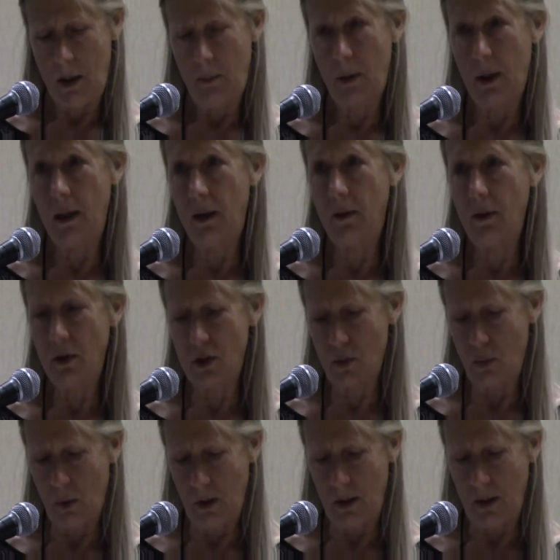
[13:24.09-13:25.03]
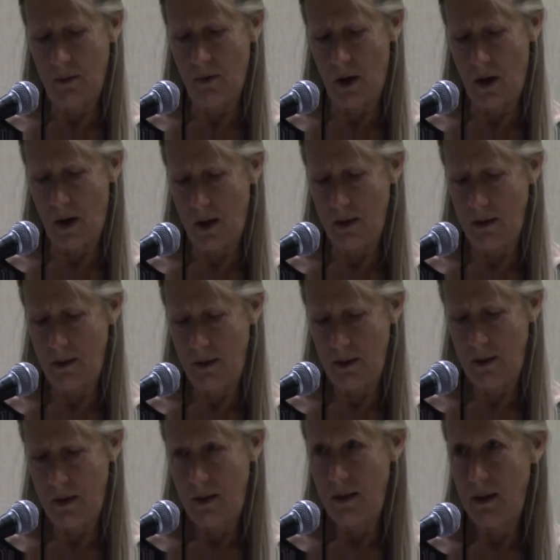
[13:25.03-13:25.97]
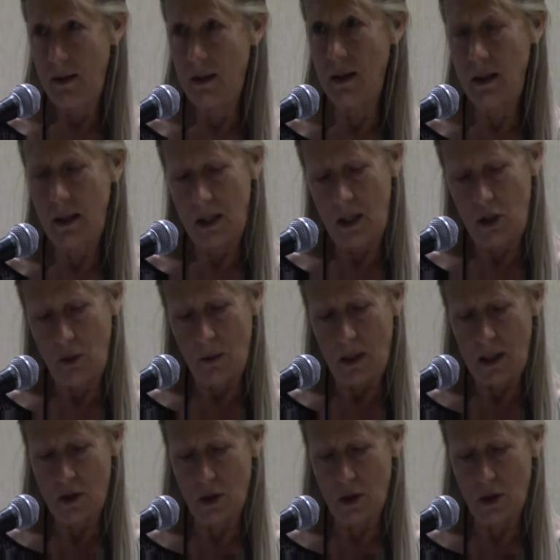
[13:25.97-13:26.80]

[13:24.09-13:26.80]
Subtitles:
But others will live on, continuing